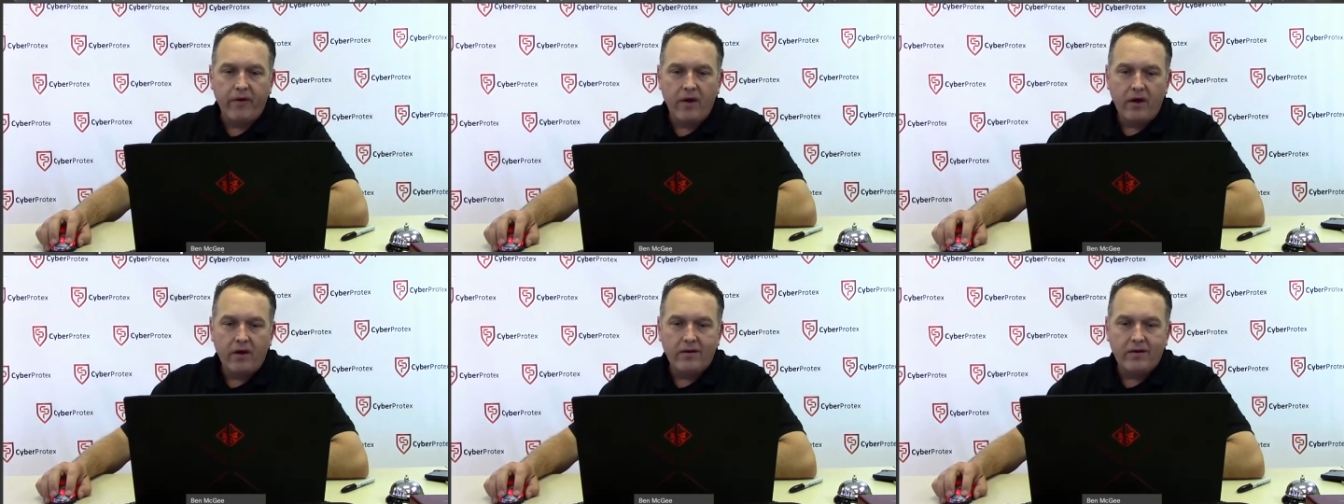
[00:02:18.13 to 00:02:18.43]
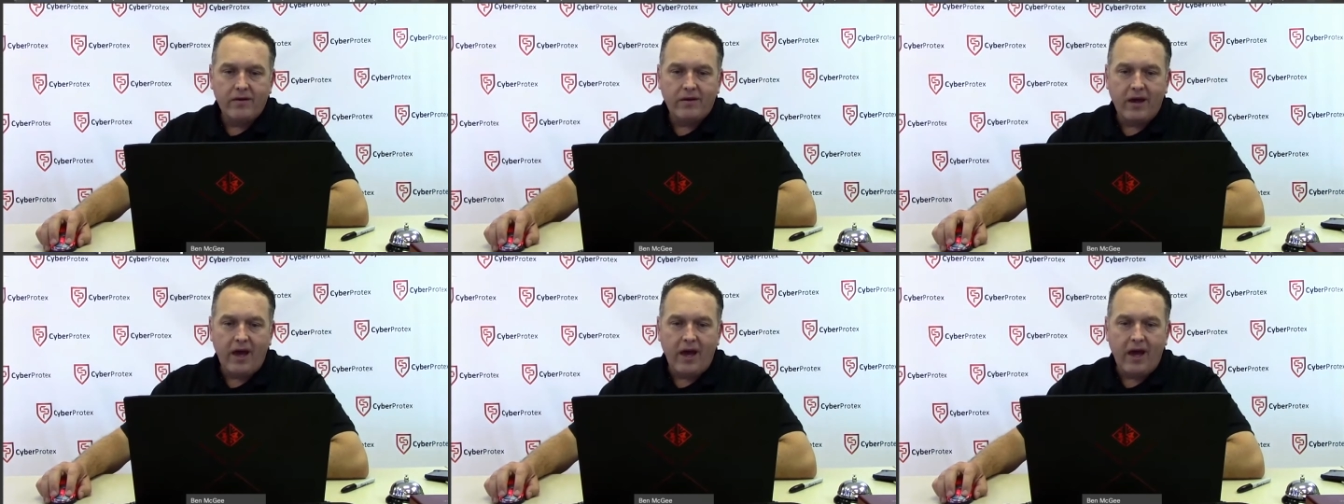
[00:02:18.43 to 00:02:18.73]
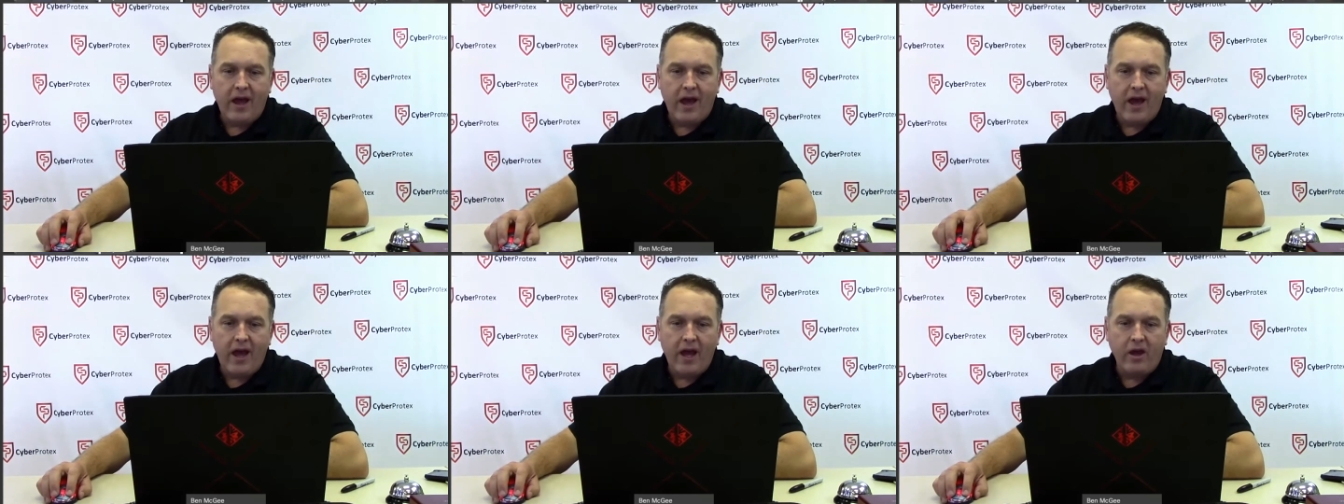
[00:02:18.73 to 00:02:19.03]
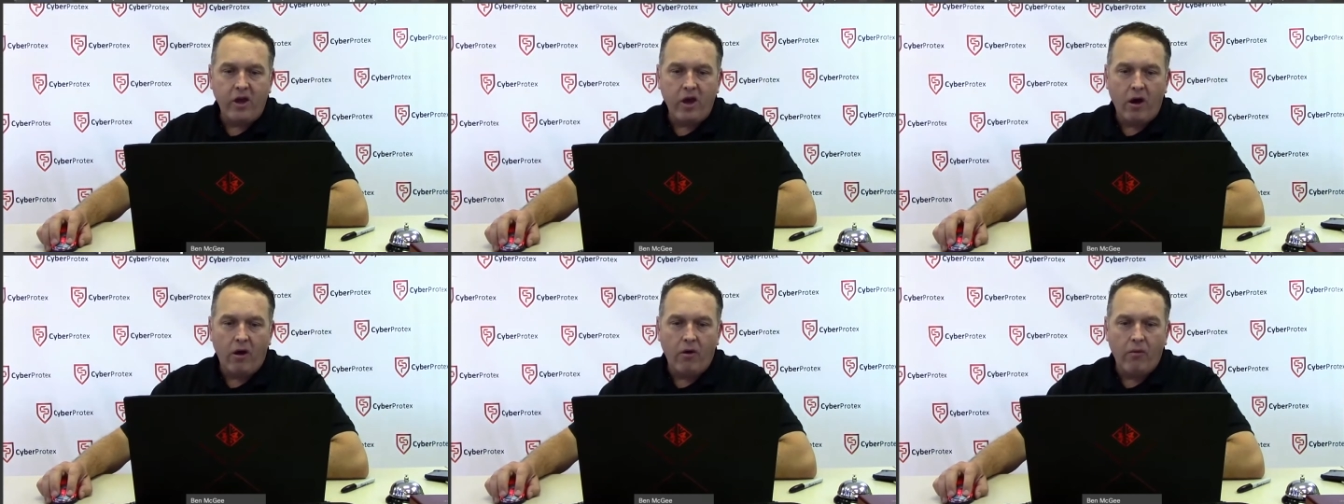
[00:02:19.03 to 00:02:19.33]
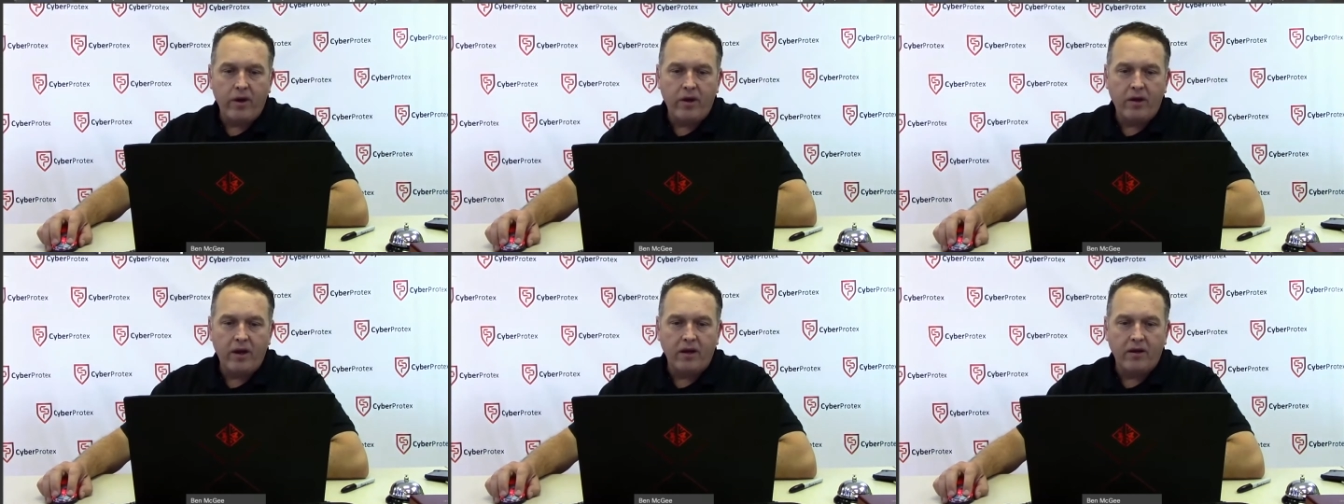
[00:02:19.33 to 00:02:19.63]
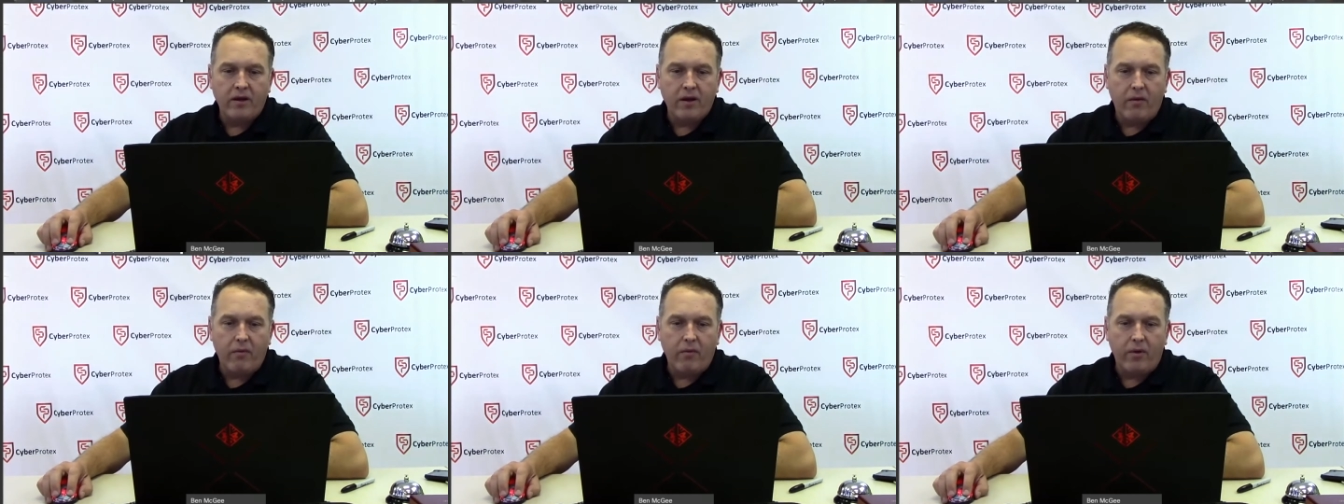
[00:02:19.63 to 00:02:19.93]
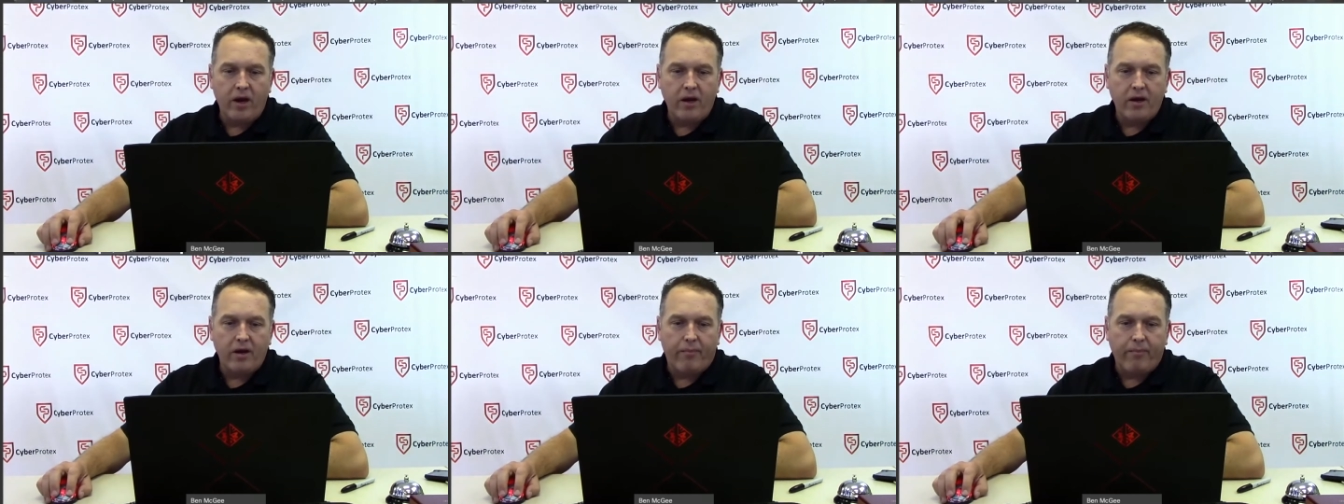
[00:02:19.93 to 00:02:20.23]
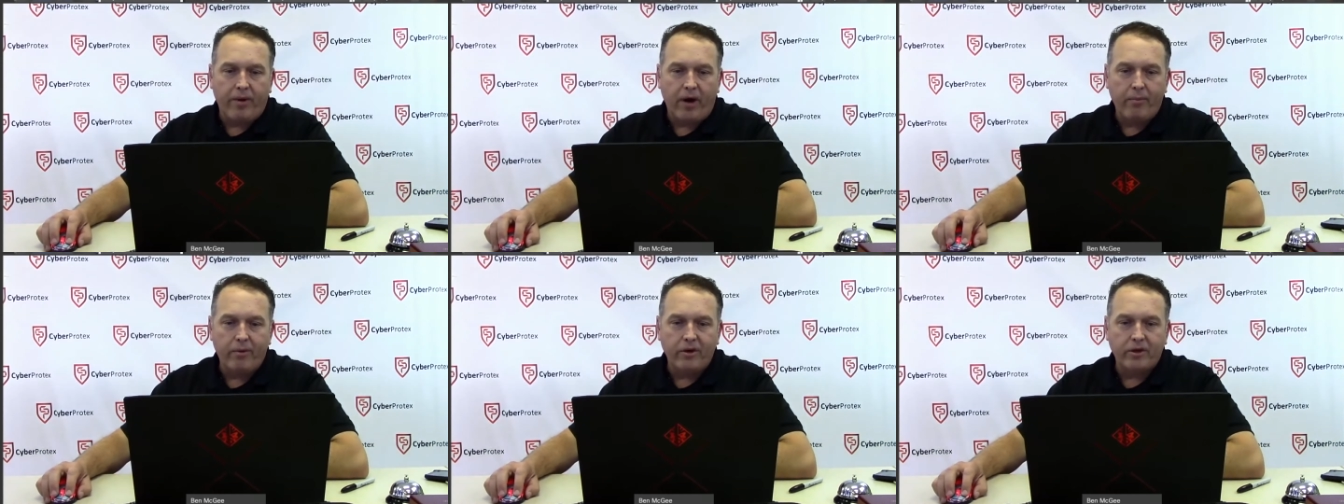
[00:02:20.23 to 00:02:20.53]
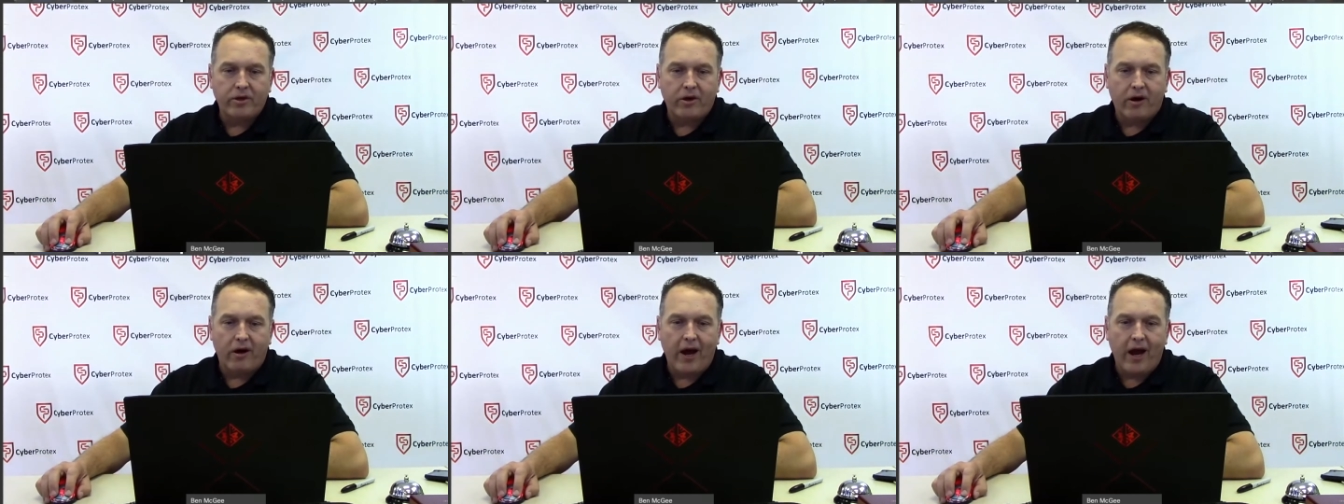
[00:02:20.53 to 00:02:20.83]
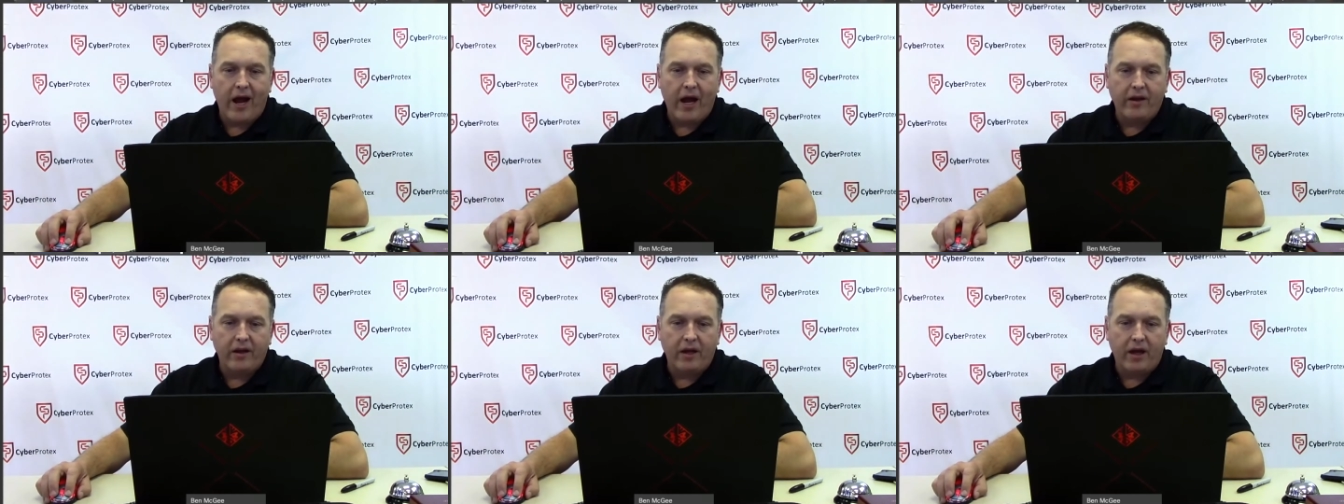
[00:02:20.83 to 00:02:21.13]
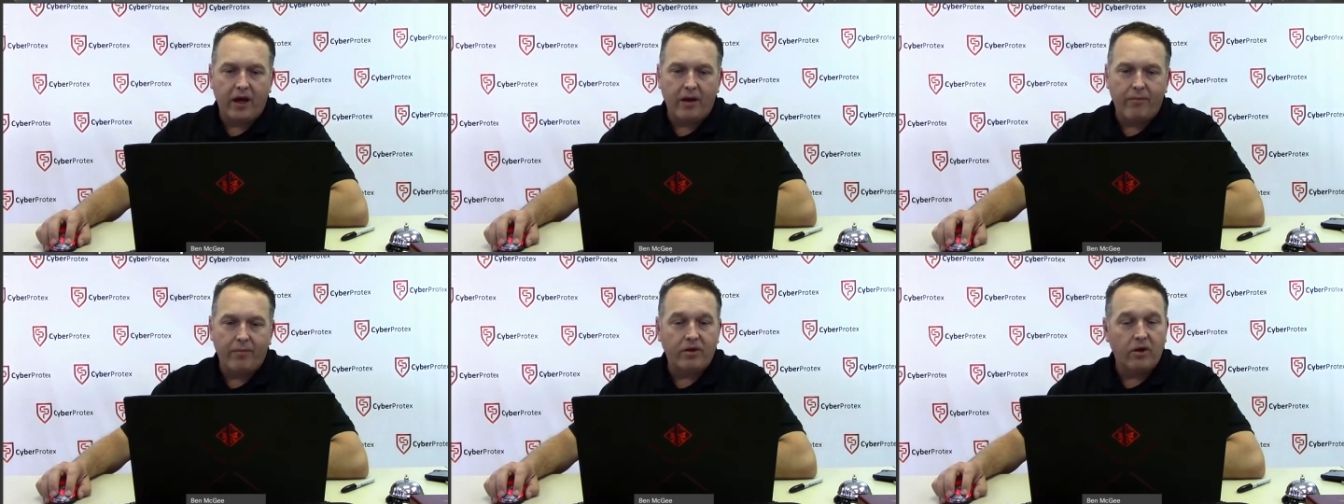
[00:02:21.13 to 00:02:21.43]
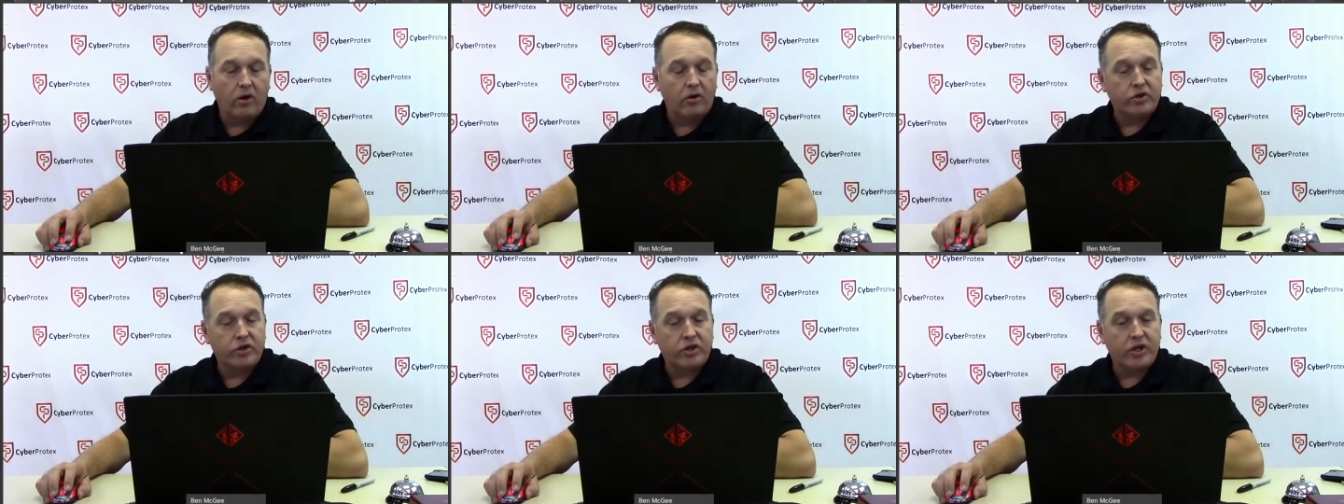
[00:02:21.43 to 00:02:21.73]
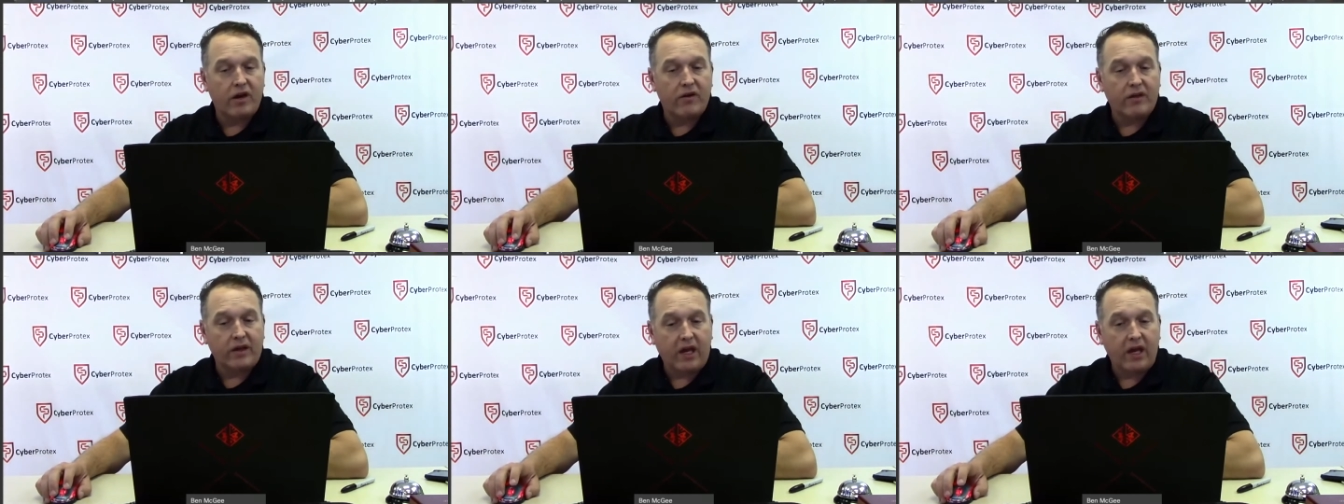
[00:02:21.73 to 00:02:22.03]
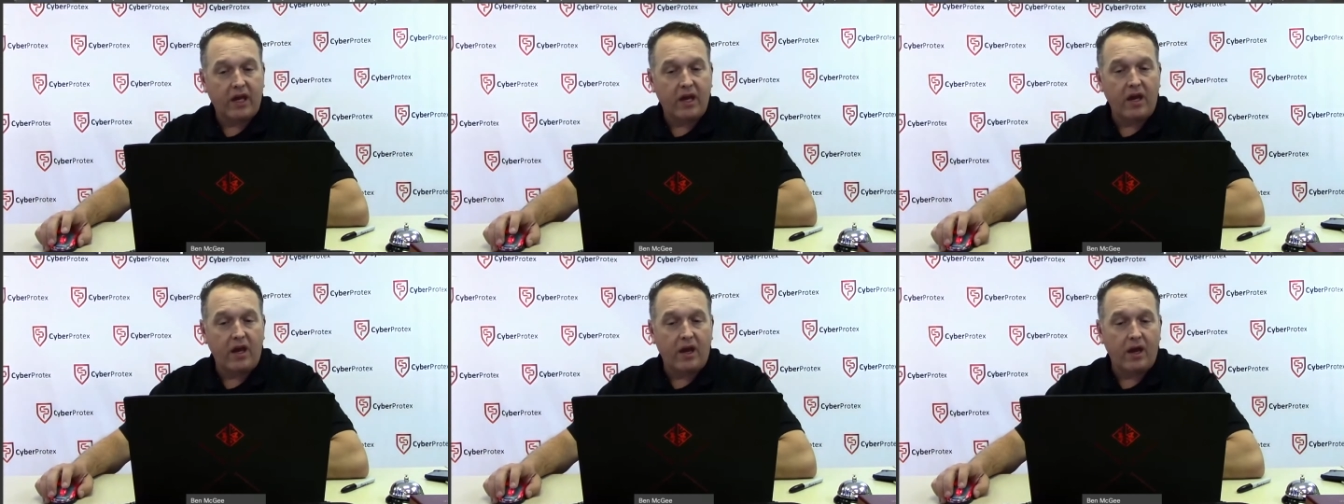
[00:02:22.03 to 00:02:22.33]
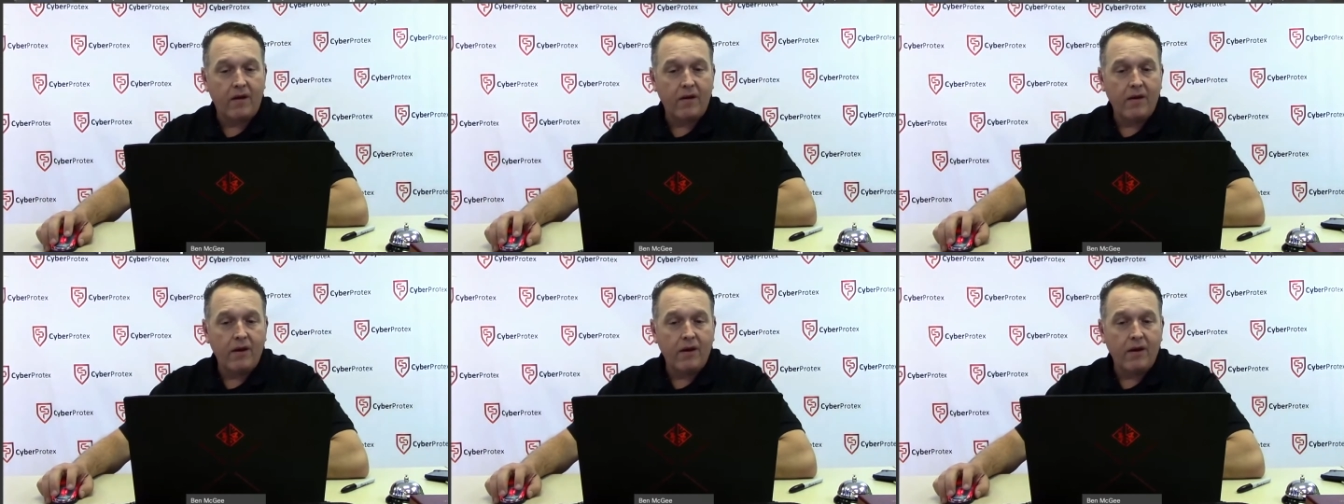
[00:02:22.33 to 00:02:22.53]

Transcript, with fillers: said, "Hey, yo, we need to we need to publish our idea, but don't share the key."